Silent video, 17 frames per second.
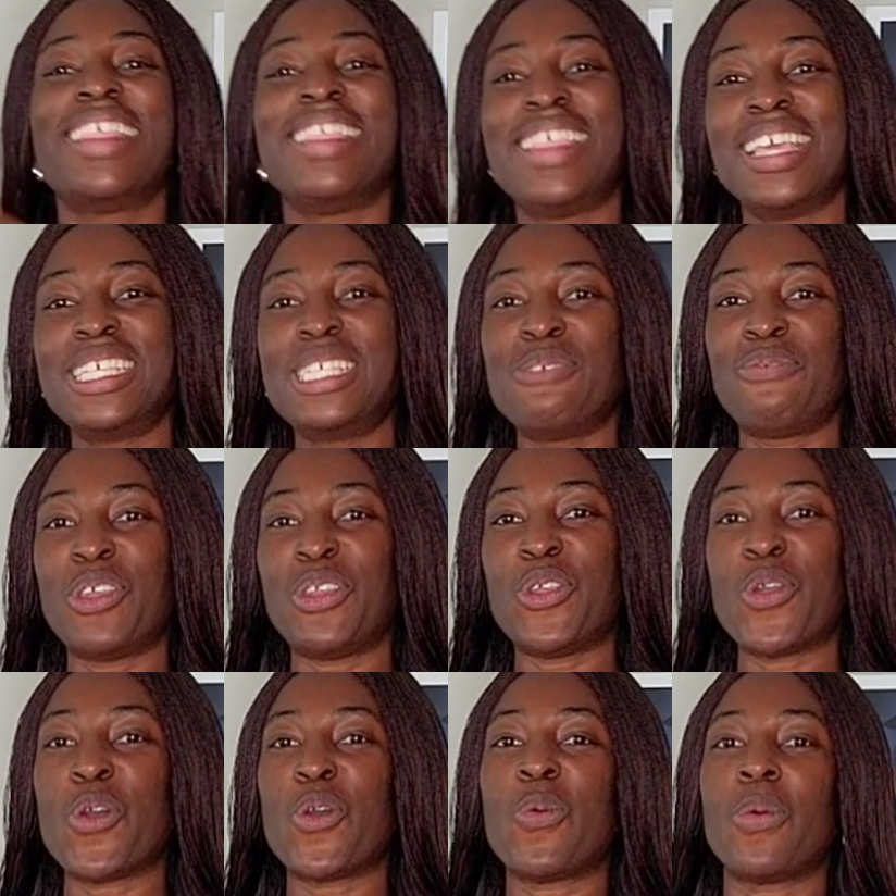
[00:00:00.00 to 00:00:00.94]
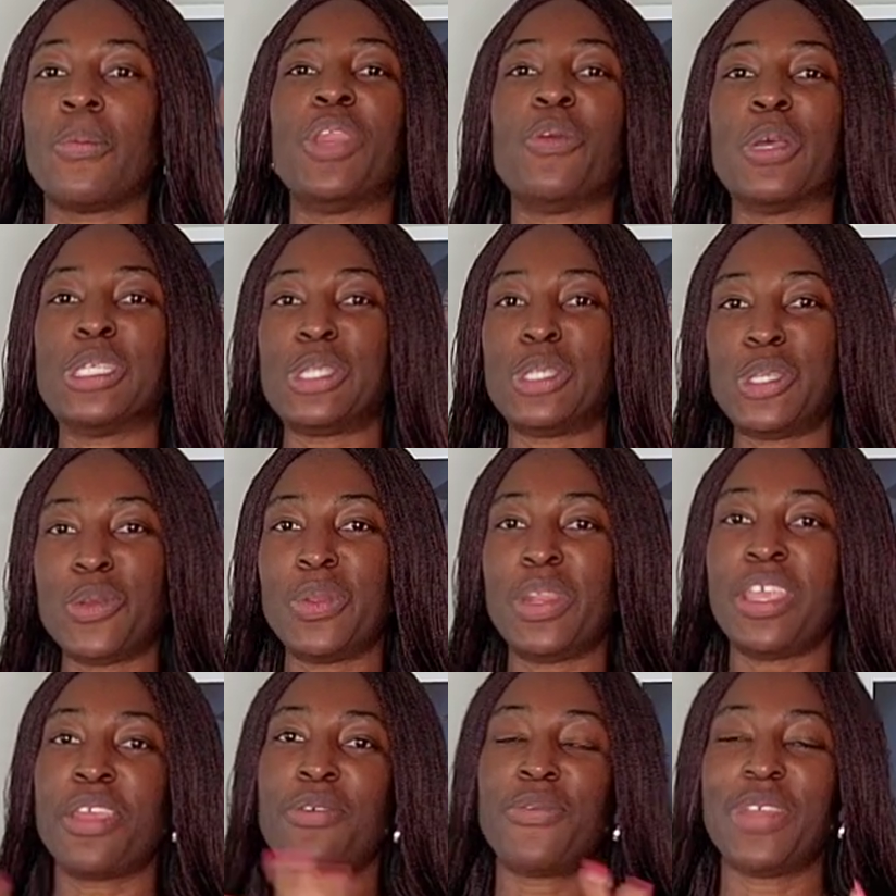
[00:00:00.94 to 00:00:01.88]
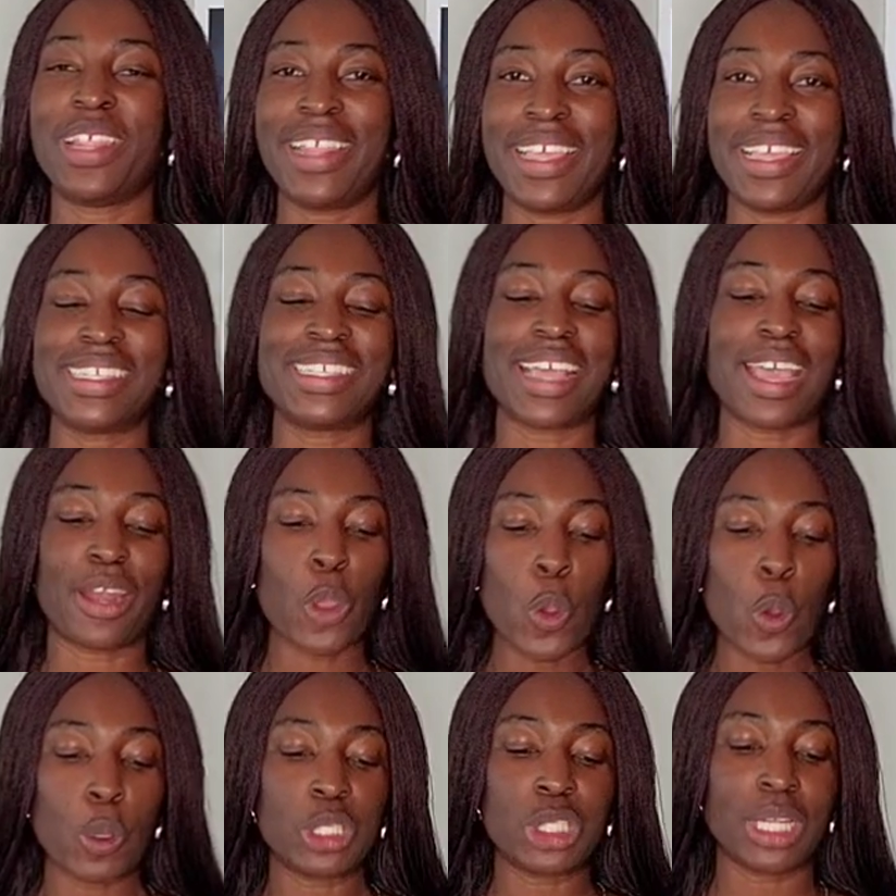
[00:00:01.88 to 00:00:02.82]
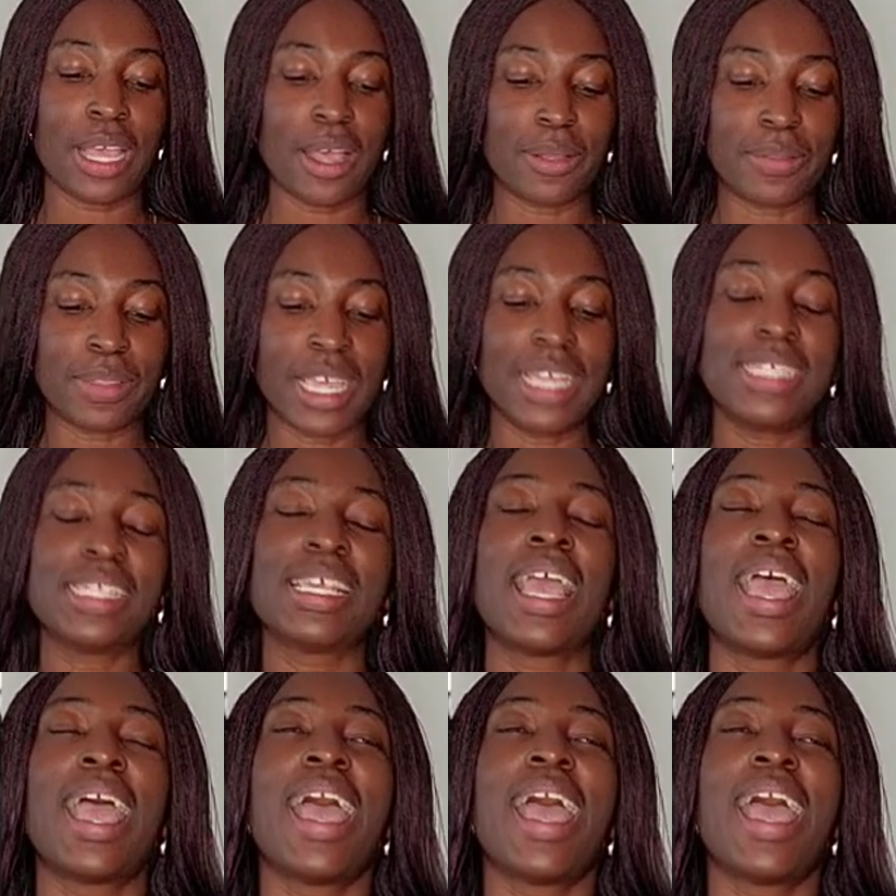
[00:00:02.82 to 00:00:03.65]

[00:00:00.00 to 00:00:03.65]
this video when it was newly released at Coach Outlet,